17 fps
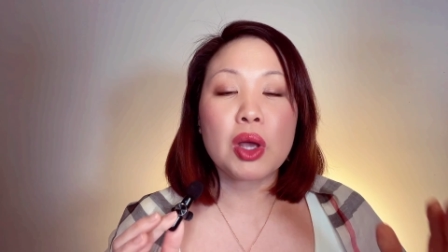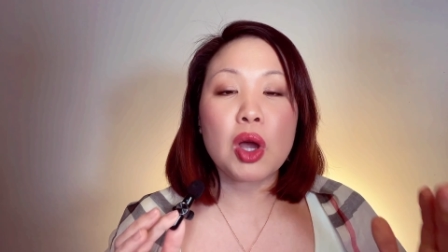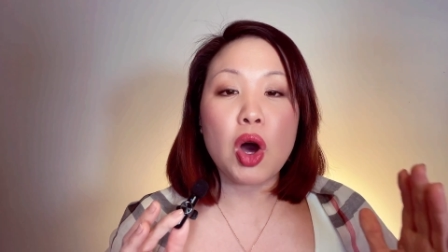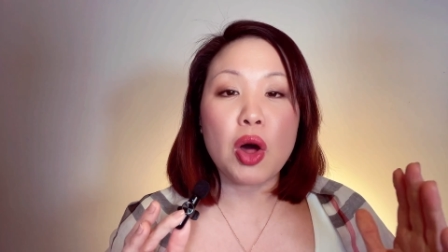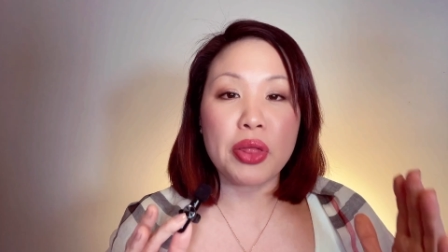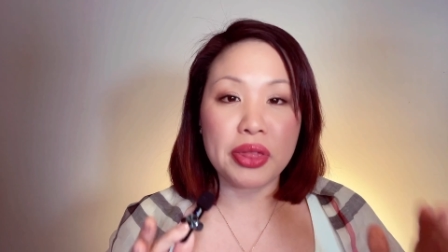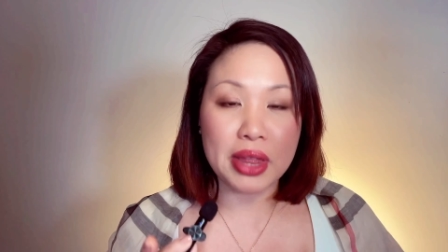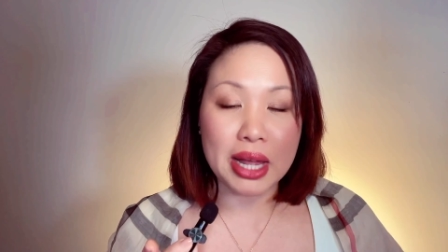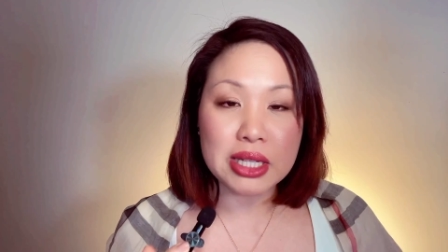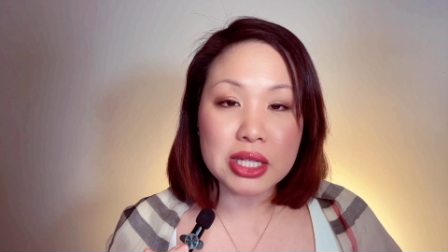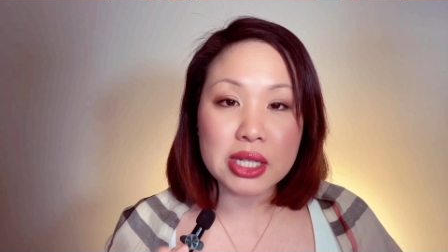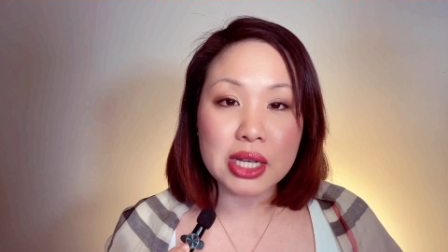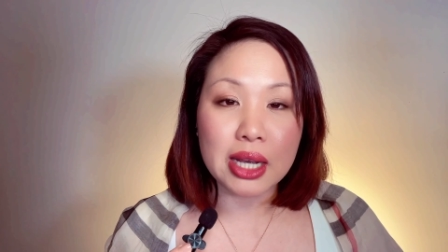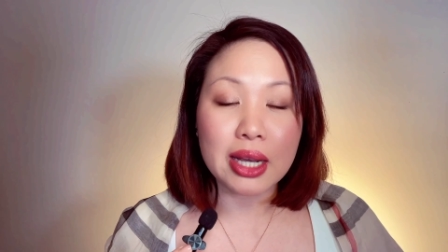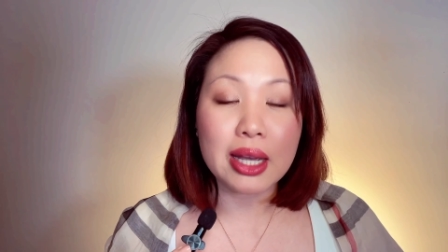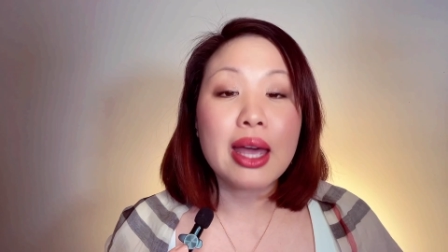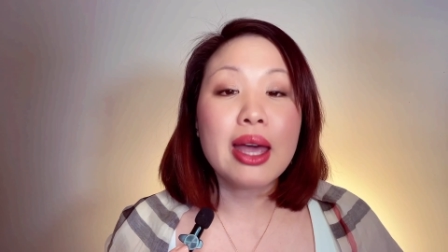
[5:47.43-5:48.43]

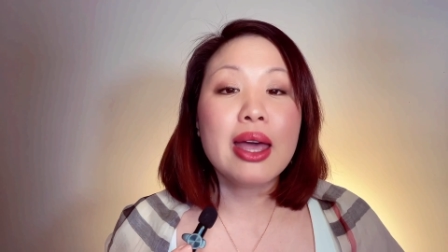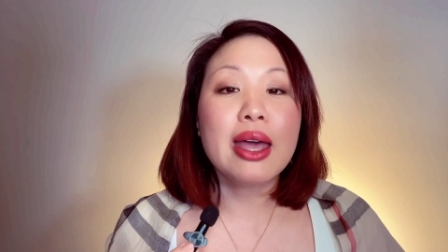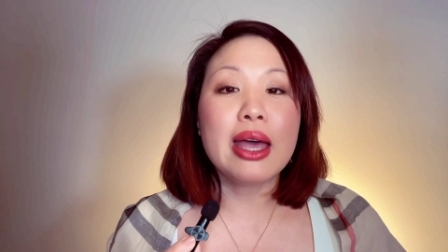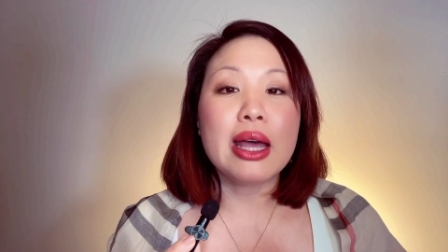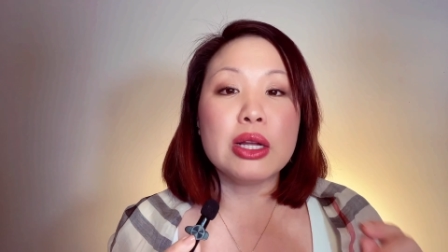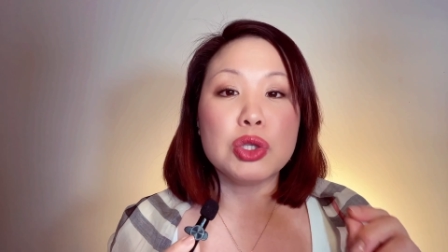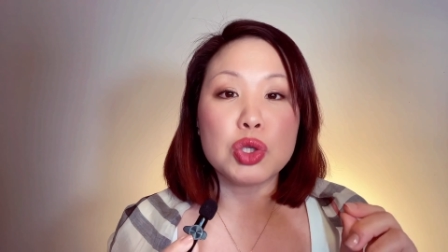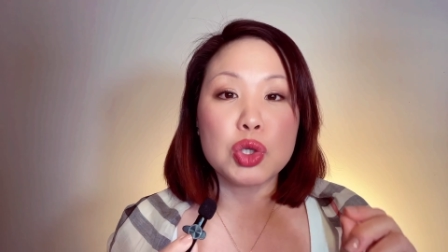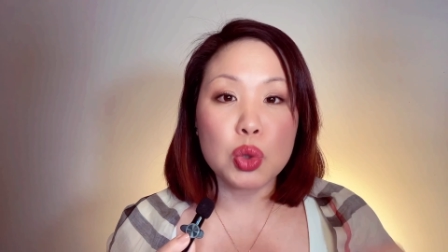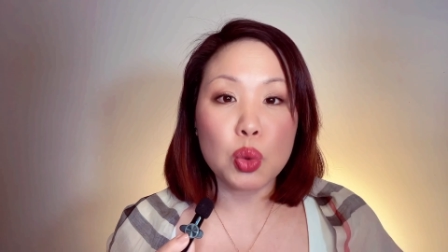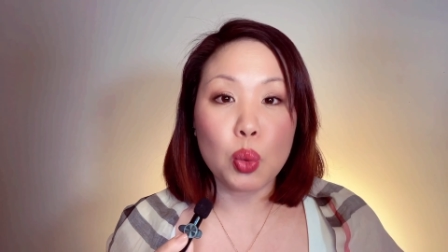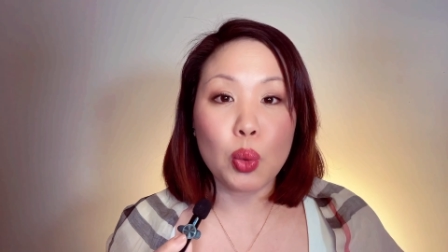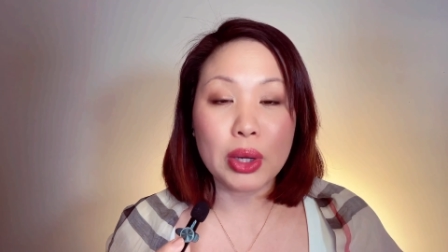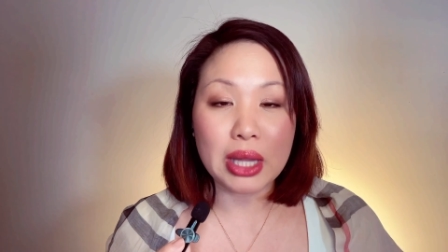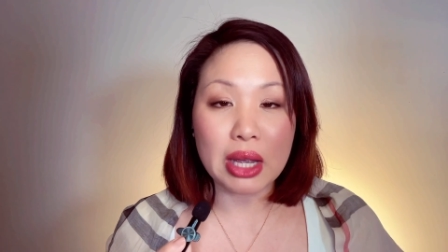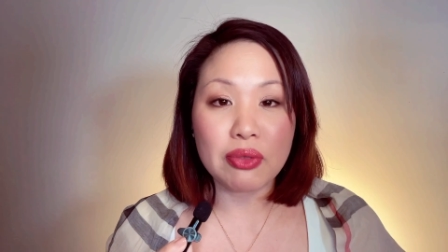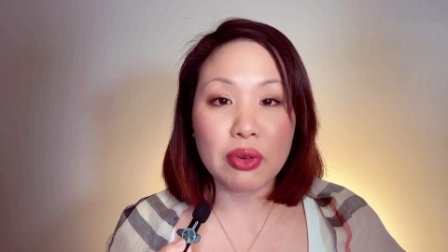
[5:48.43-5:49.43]
authentic and do
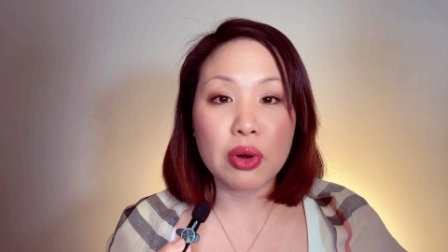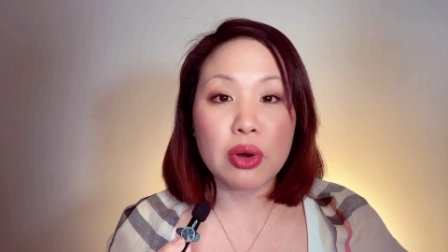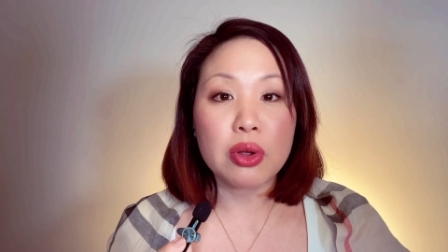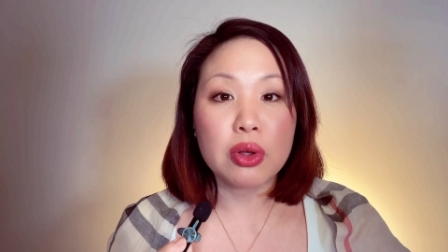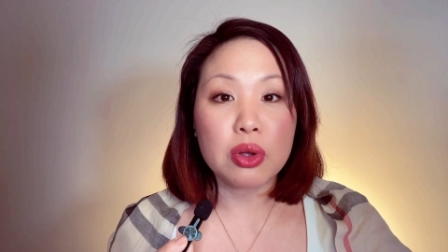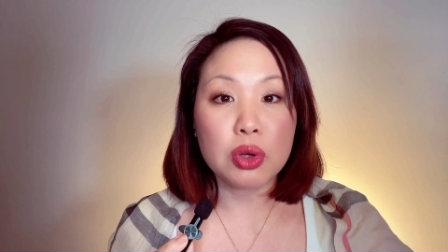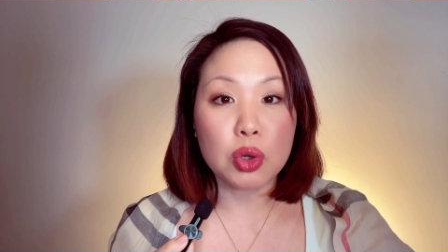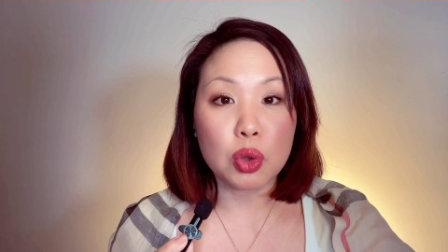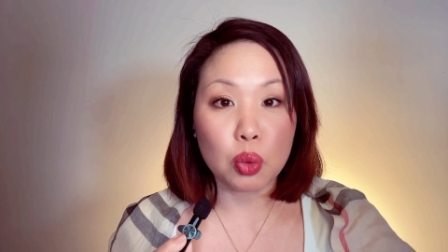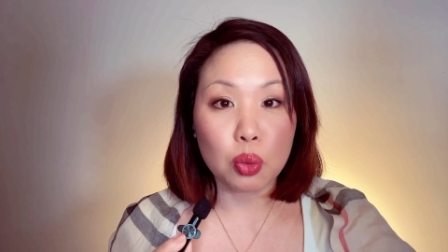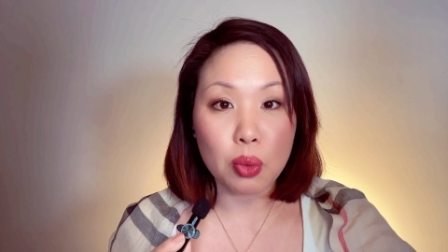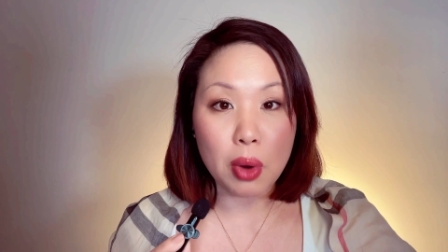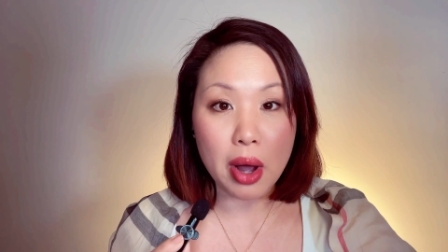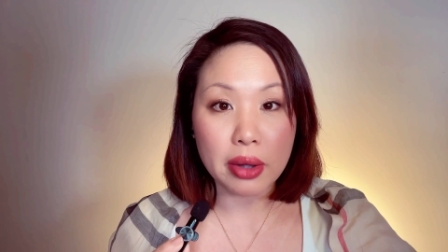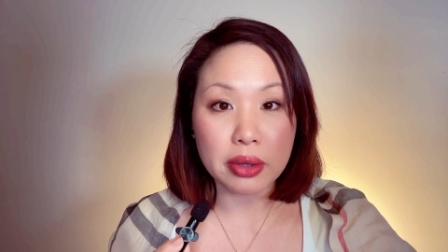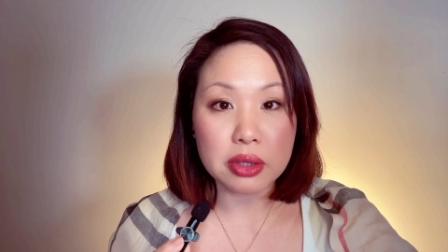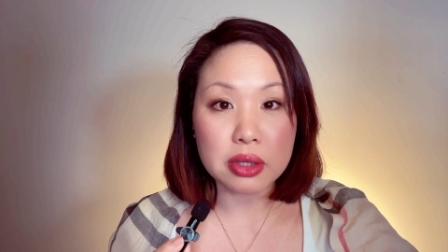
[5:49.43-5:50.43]
whatever you
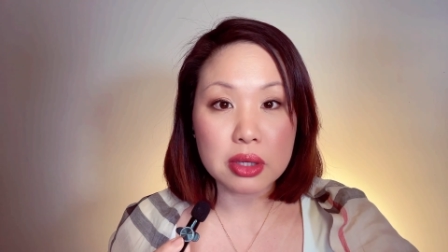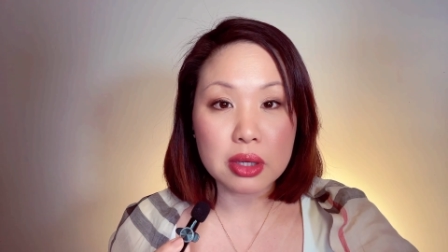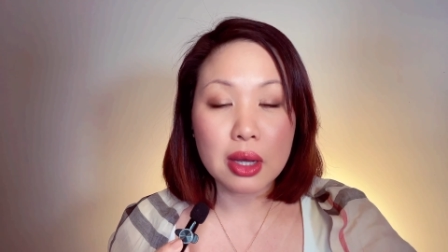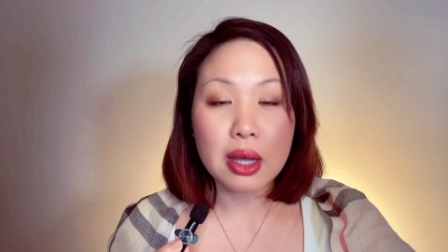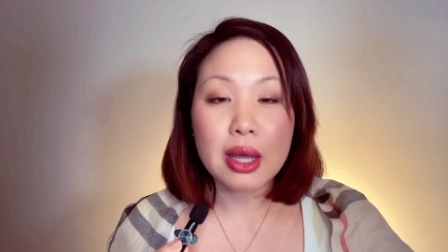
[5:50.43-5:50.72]
want.